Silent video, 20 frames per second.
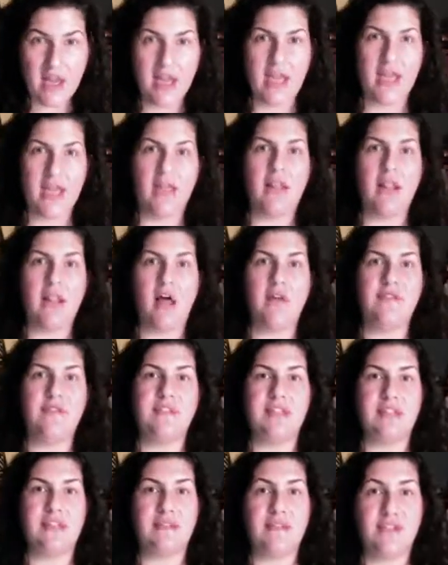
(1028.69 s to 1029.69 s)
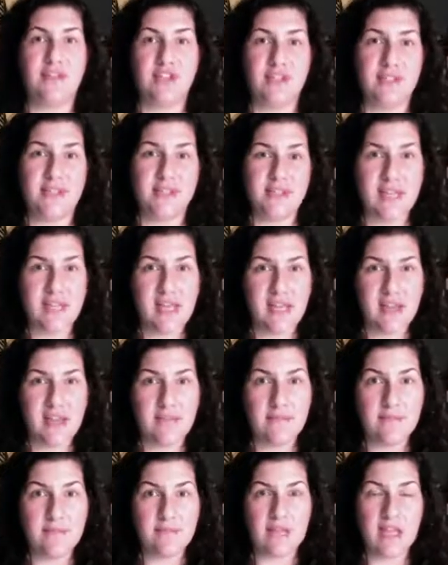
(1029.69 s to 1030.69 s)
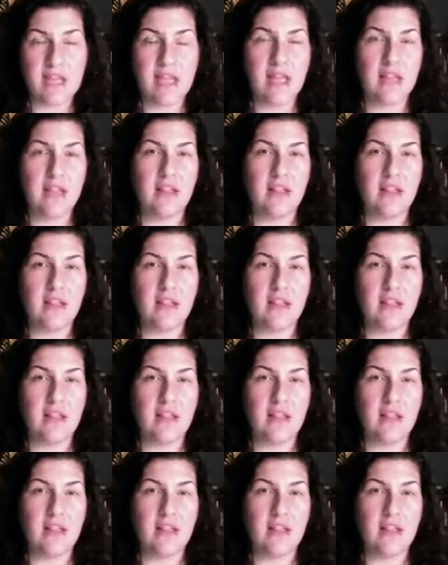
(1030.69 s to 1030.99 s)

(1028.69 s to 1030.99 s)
It loves efficiency. It